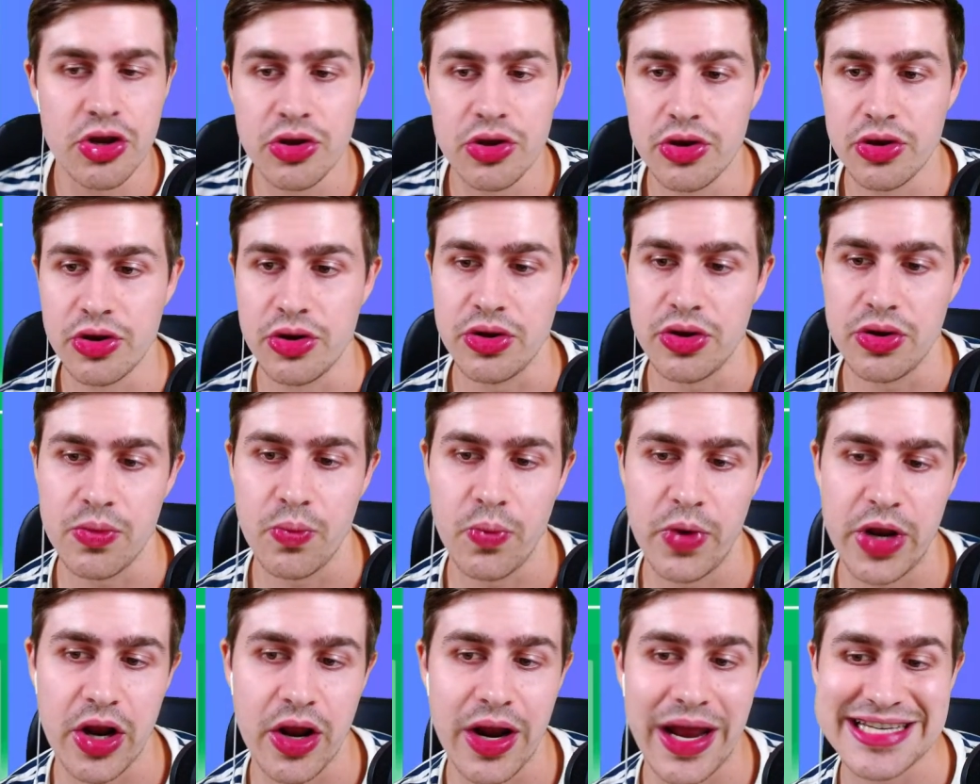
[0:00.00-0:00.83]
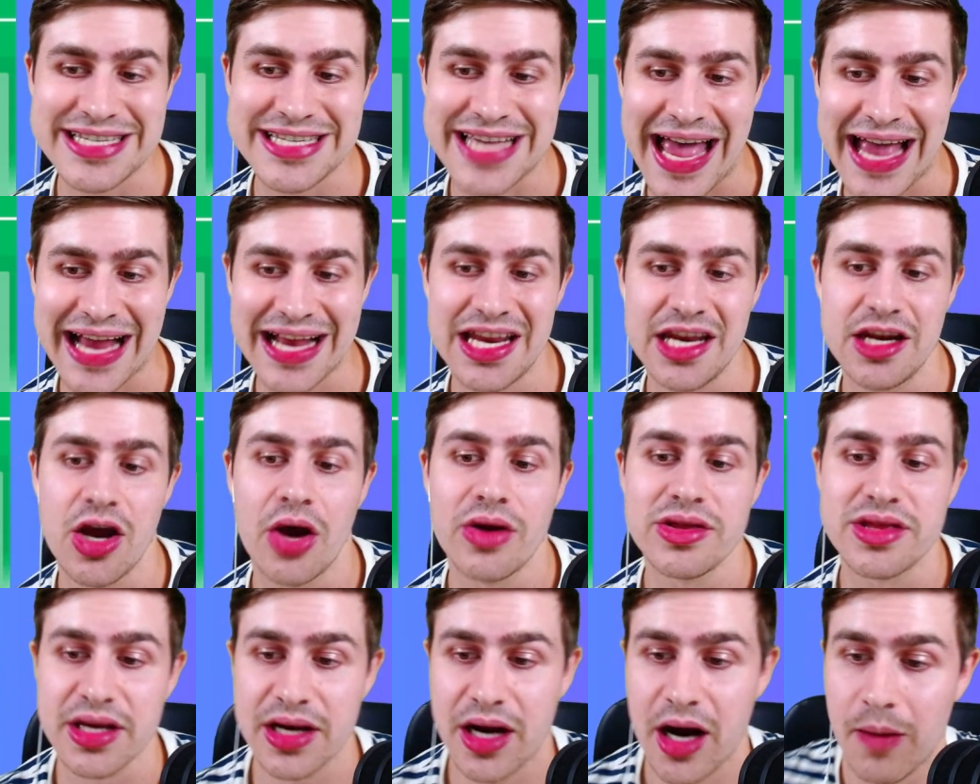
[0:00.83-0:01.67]
We don't exactly know
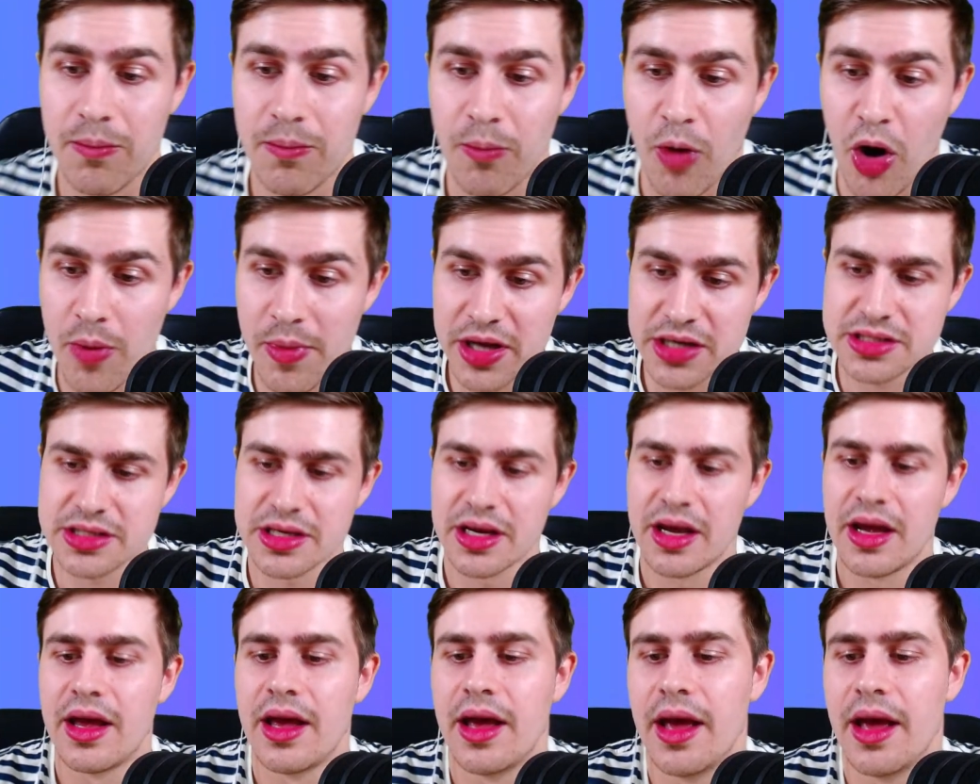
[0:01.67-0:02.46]
at the current moment.